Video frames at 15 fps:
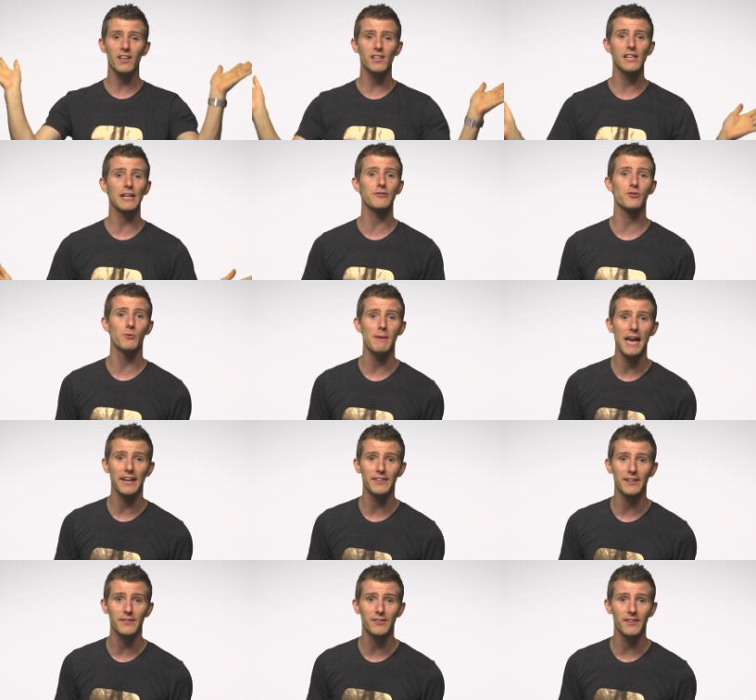
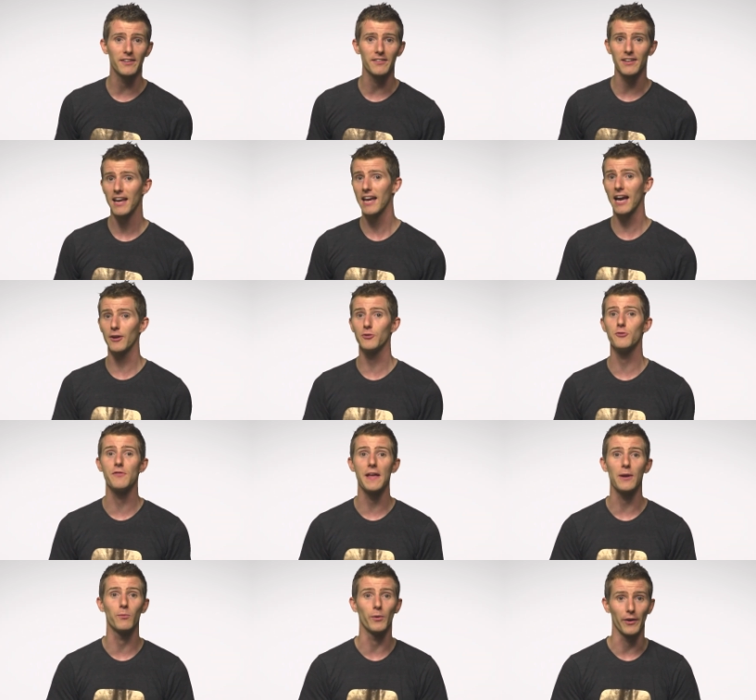electromagnets and how do
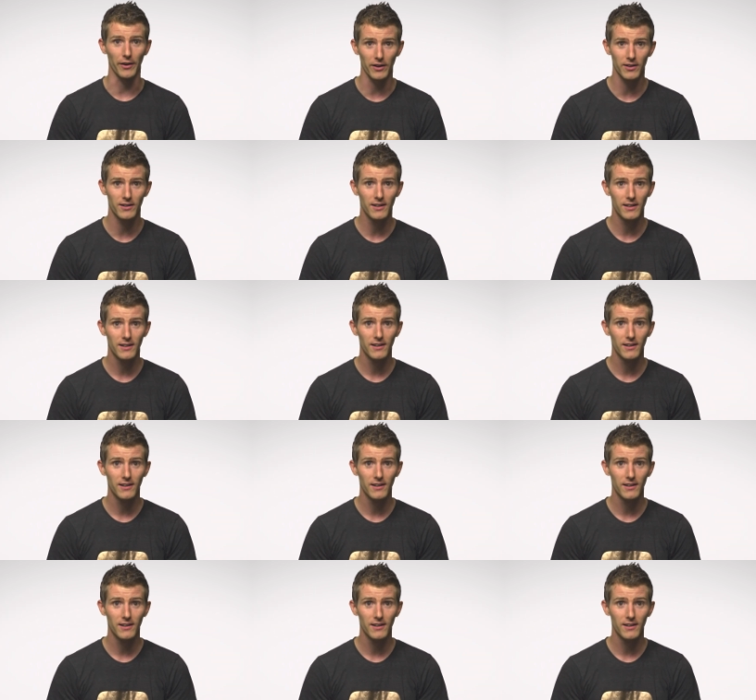they work.